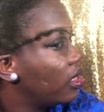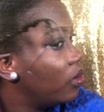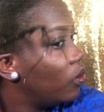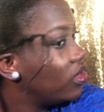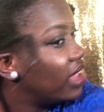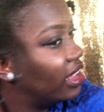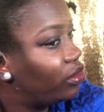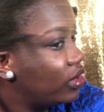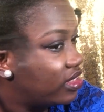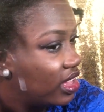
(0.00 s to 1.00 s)
Once I
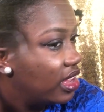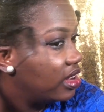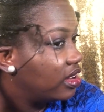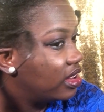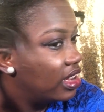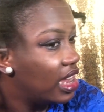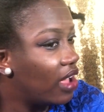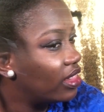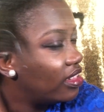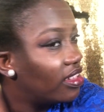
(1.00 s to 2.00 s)
twist it,
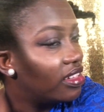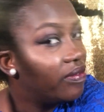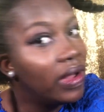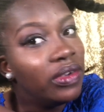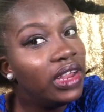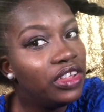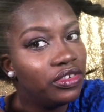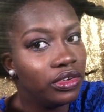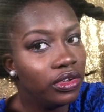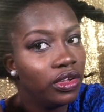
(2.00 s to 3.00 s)
now this is the
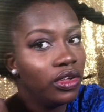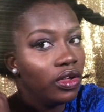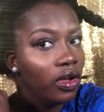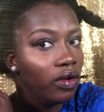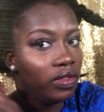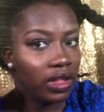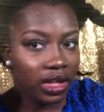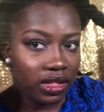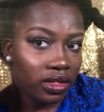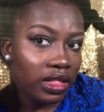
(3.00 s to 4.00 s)
foundation of the
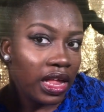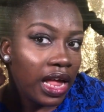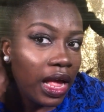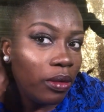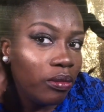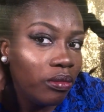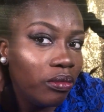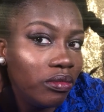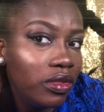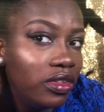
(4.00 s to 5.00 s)
thing.
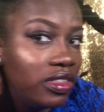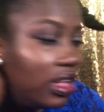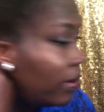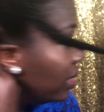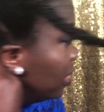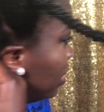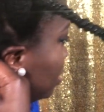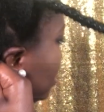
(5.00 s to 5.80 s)
You see how I did it?